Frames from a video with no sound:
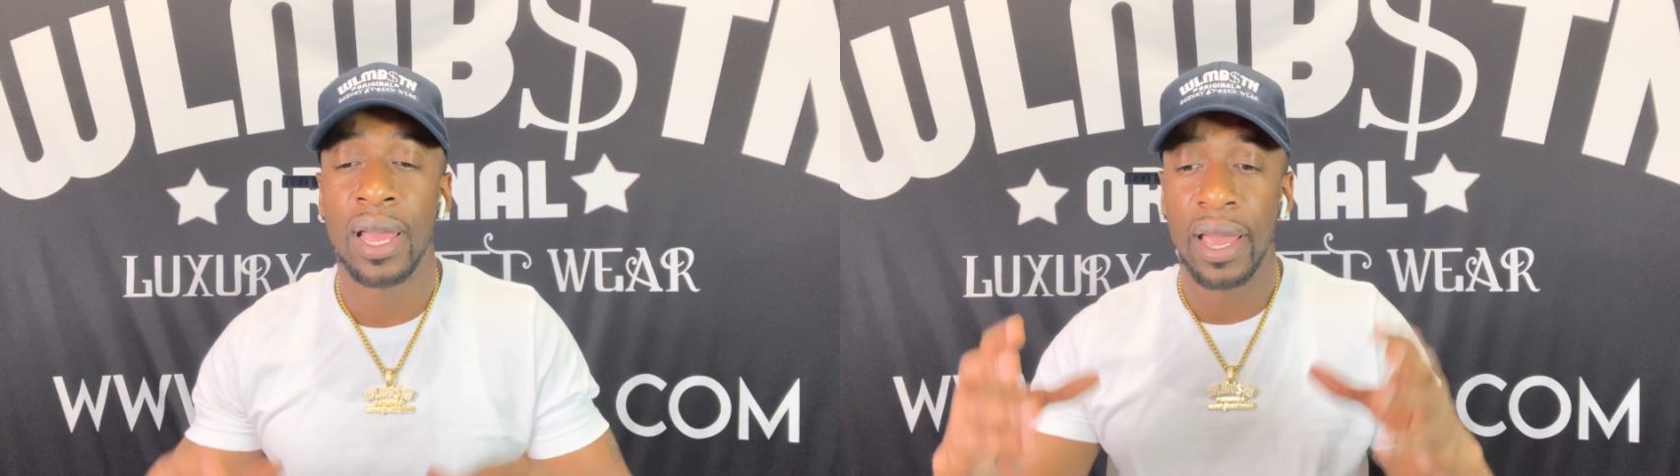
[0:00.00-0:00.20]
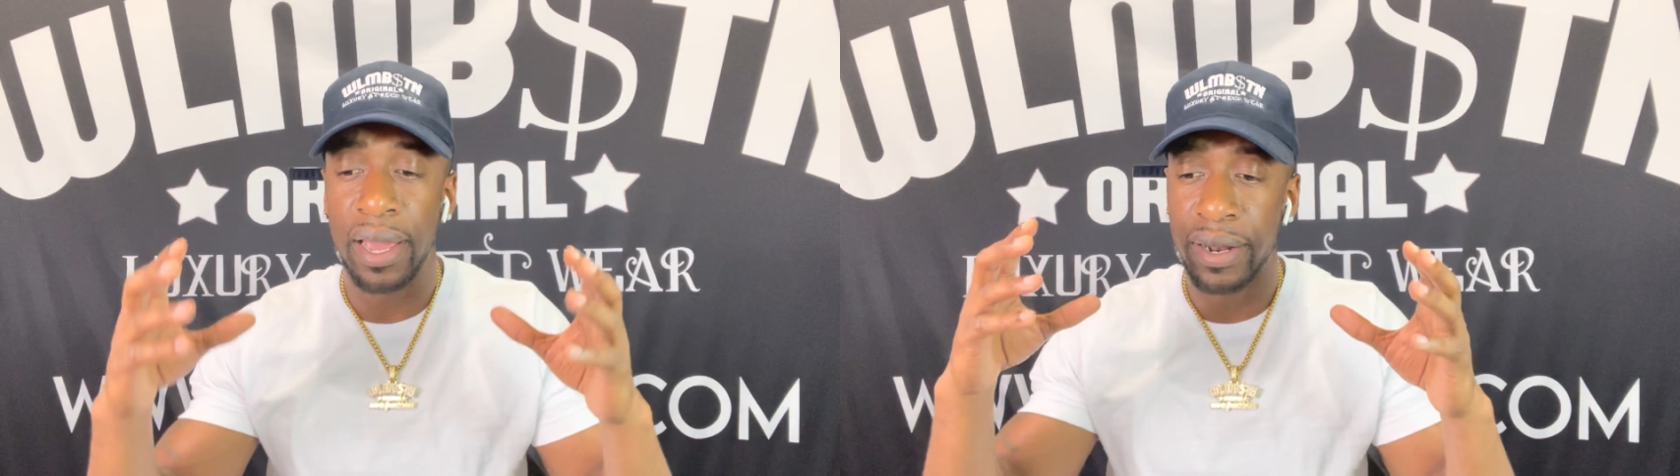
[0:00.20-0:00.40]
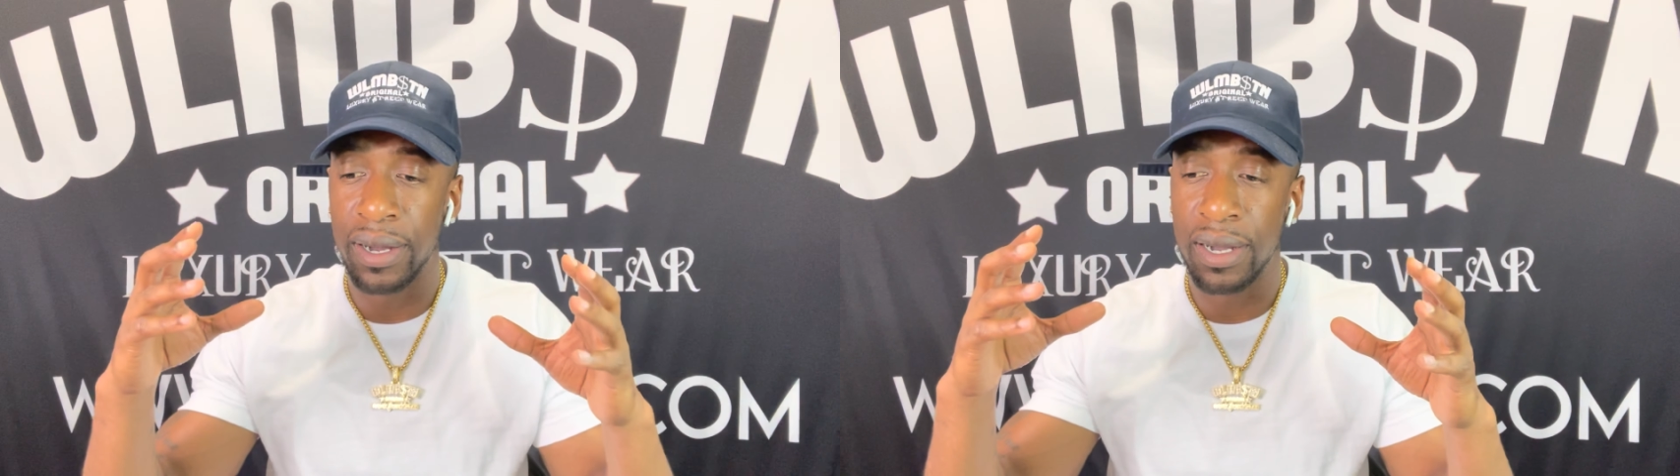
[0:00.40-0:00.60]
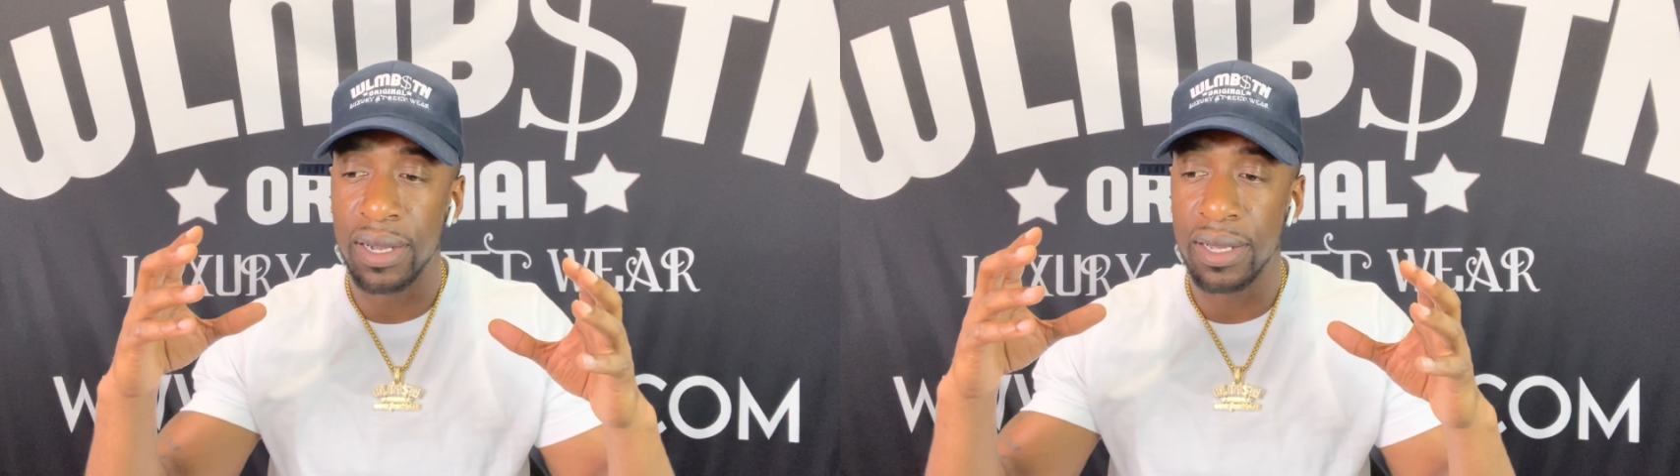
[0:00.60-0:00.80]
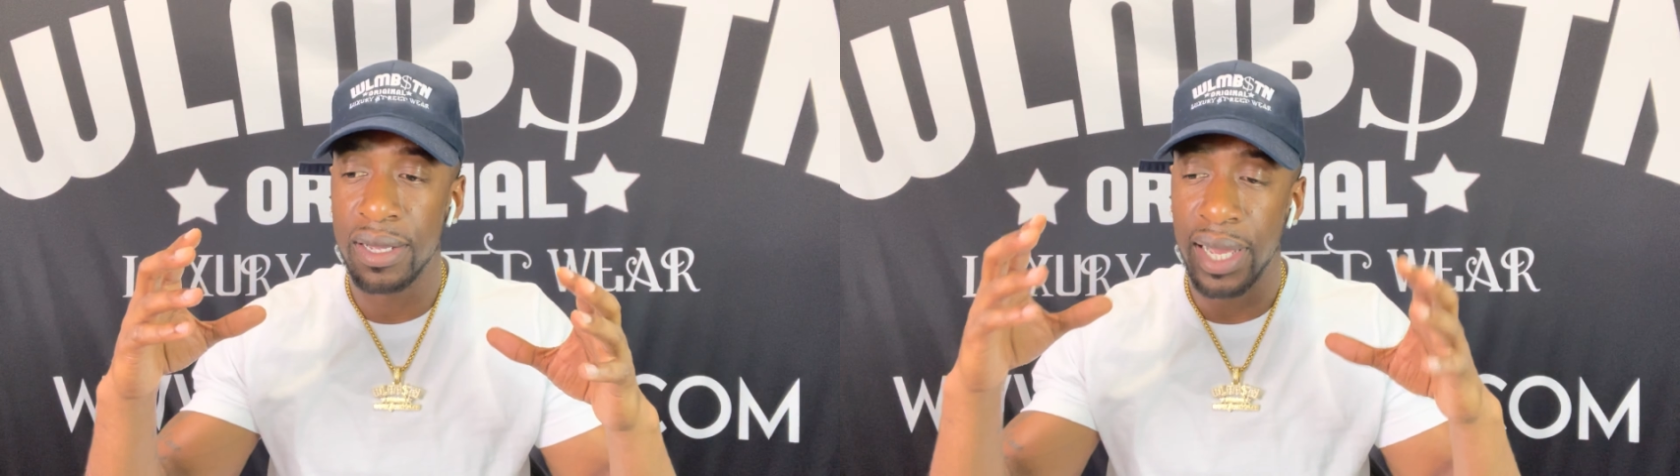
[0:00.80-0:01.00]
And
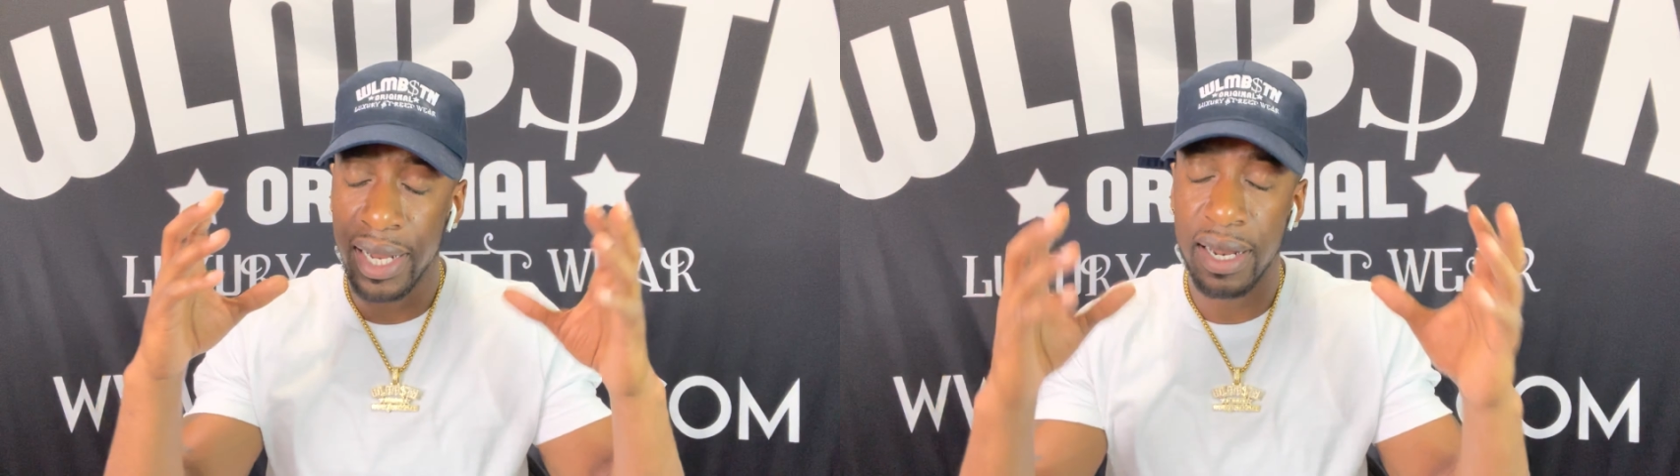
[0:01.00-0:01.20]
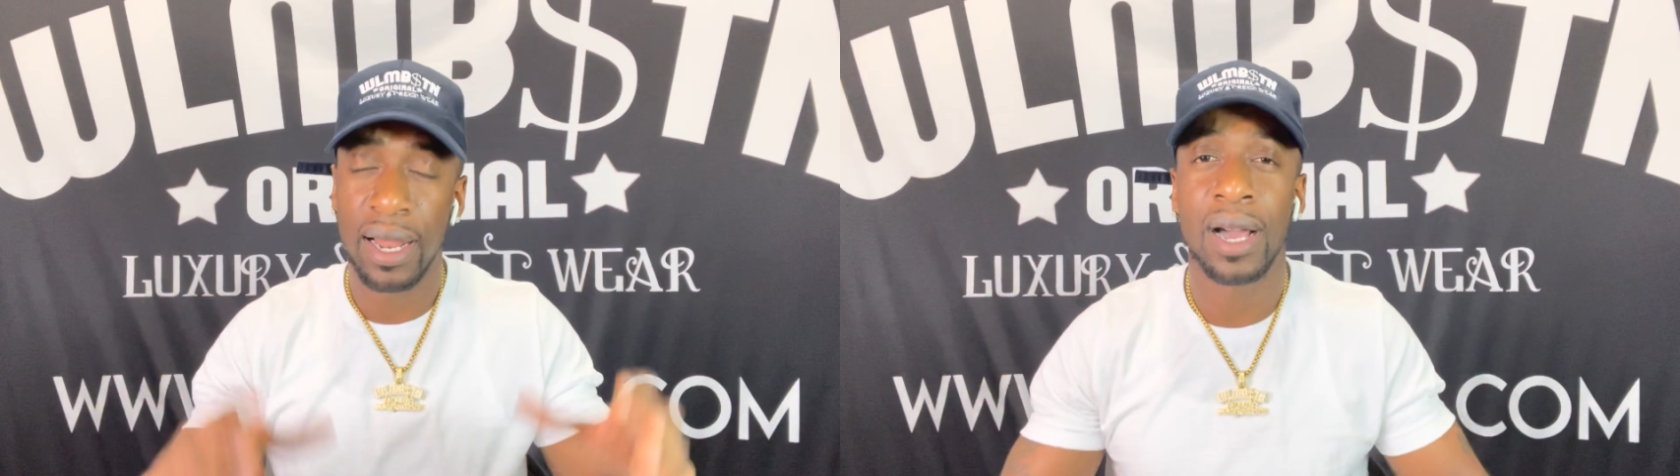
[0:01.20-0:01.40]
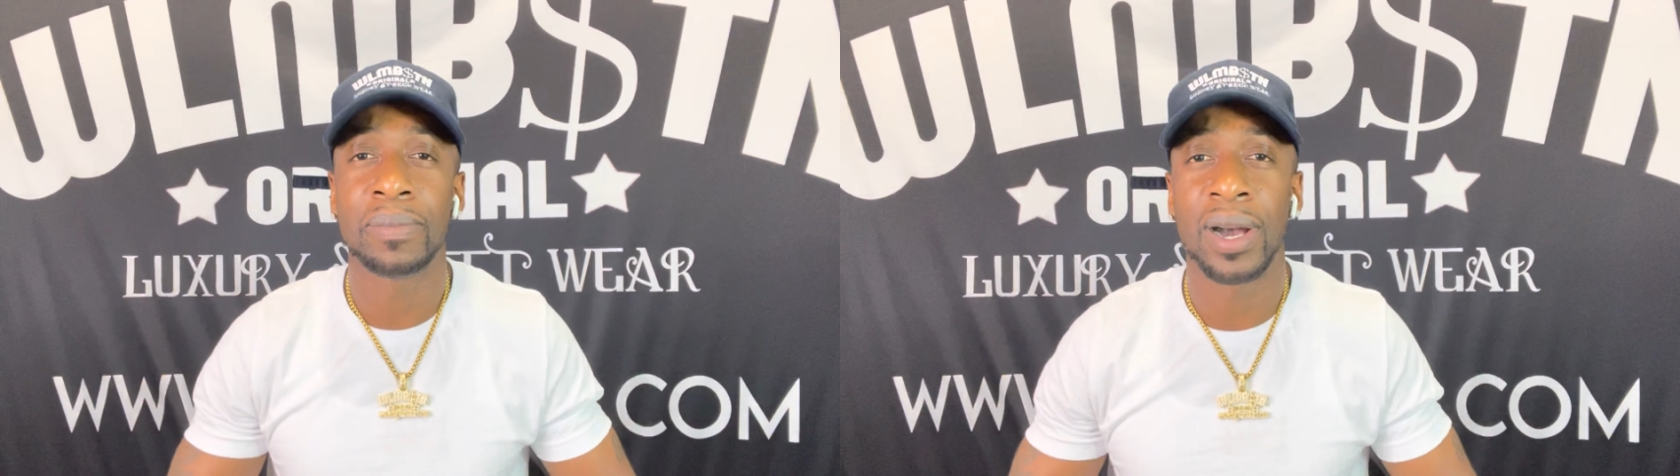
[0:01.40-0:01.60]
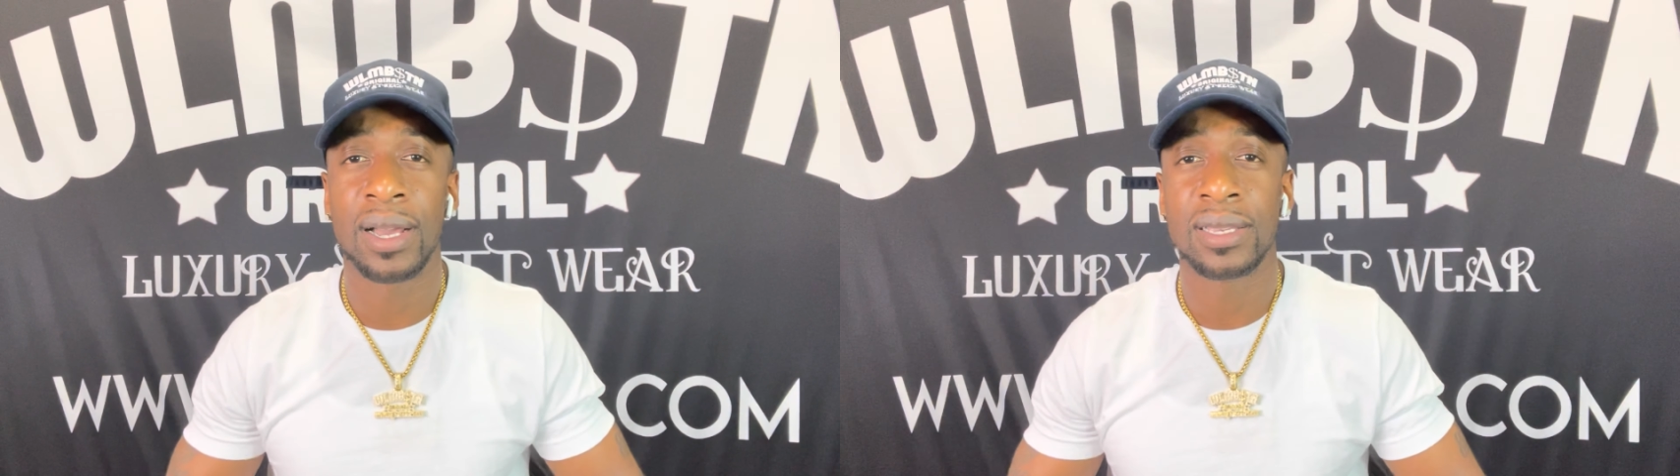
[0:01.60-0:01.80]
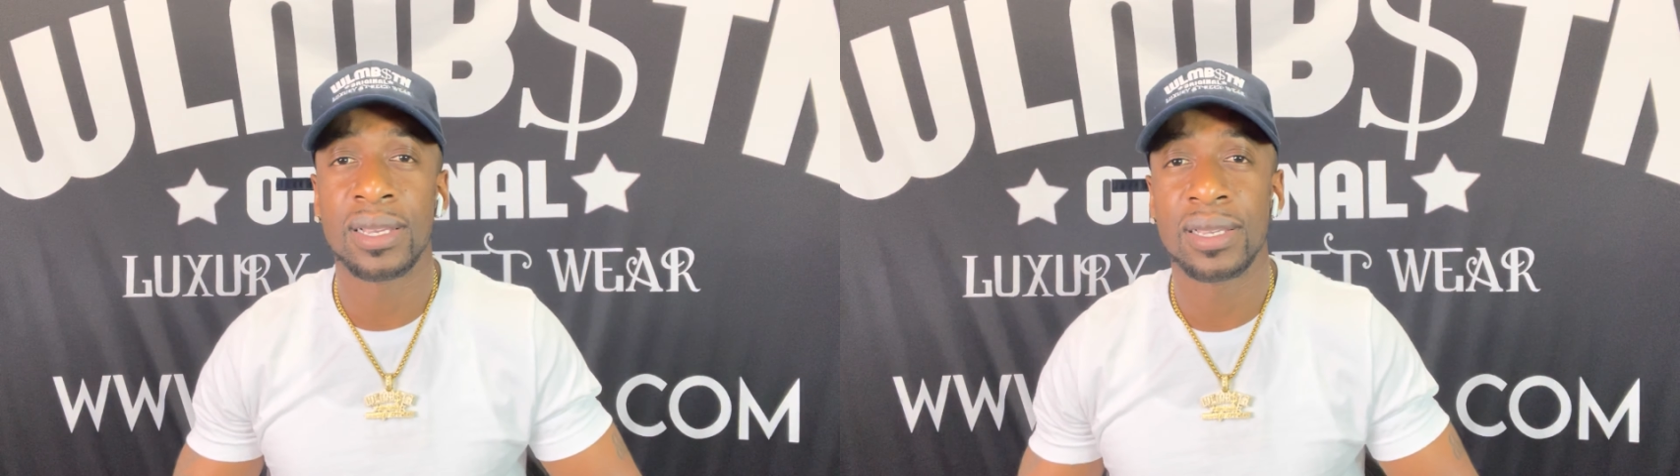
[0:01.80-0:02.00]
had the lock
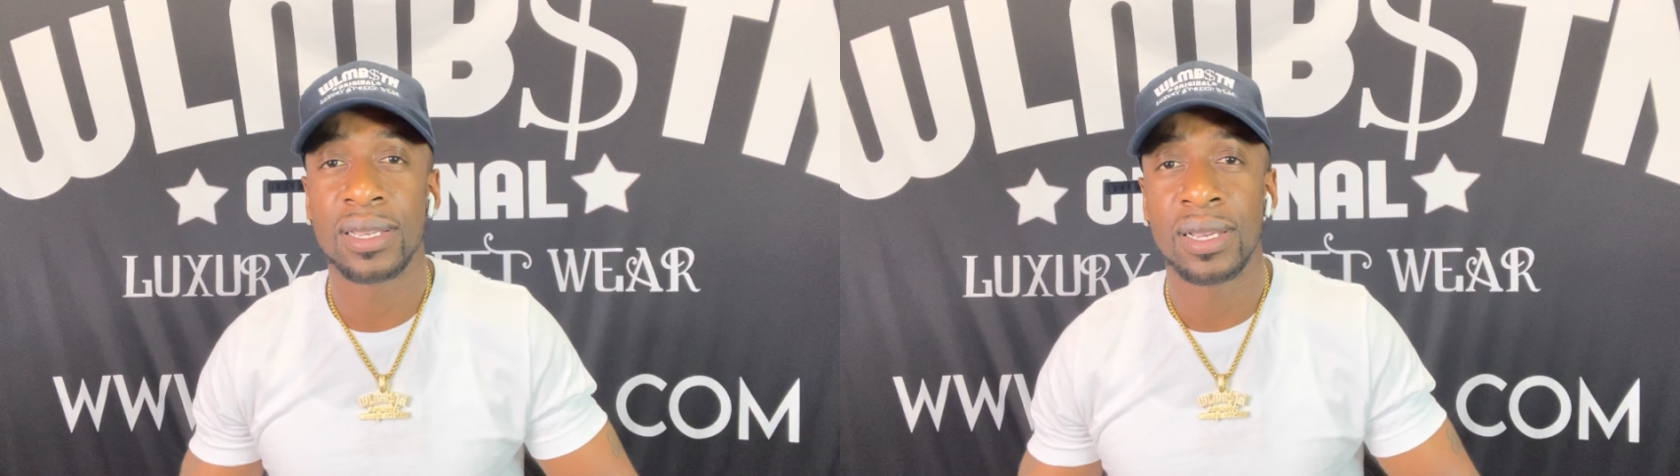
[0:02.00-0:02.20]
boxes.